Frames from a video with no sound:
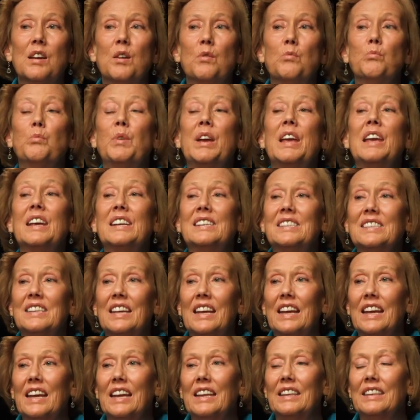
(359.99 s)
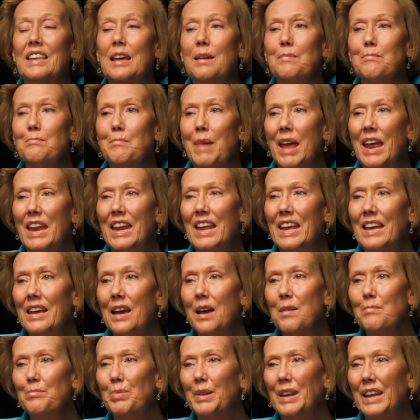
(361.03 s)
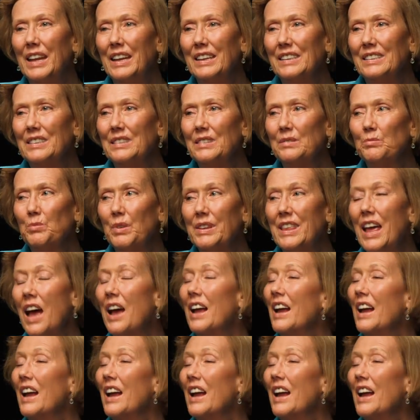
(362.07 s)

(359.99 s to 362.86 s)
We see that many companies, without